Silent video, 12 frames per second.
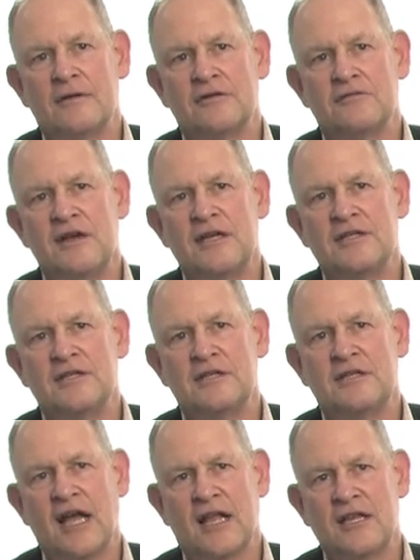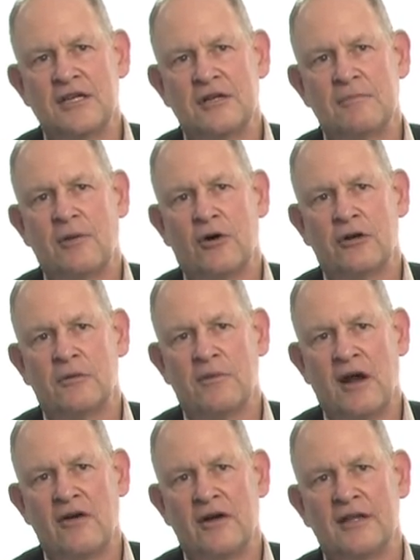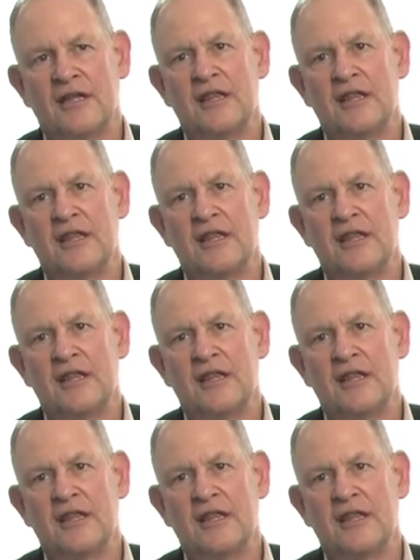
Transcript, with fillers: Sri's technician, Bodil Braren,